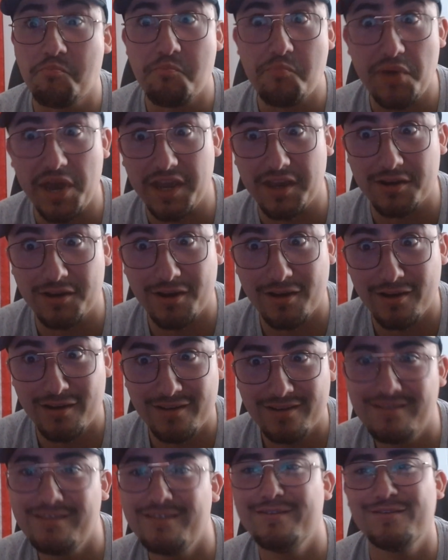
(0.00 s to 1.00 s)
beta
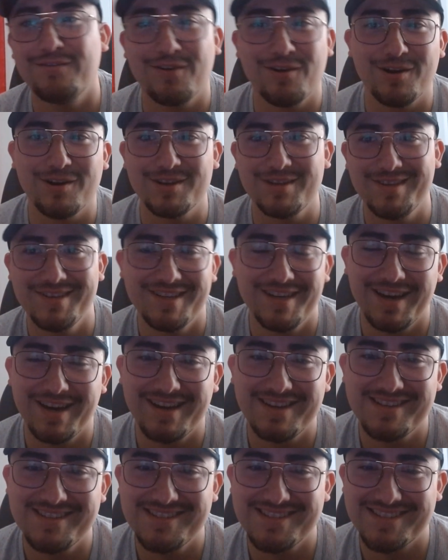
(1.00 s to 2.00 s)
for all you
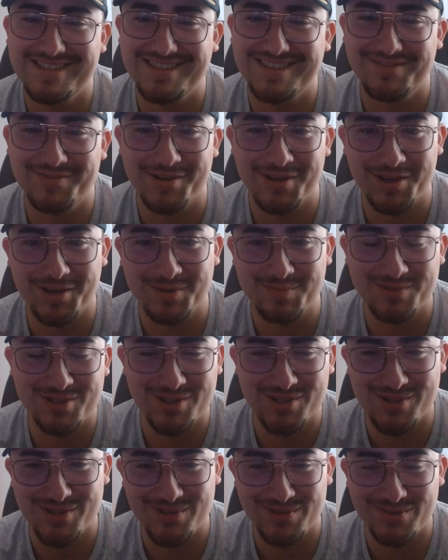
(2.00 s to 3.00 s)
guys when it comes
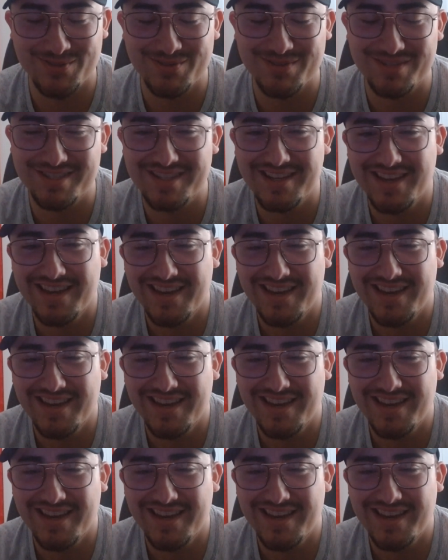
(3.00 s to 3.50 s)
to shoes.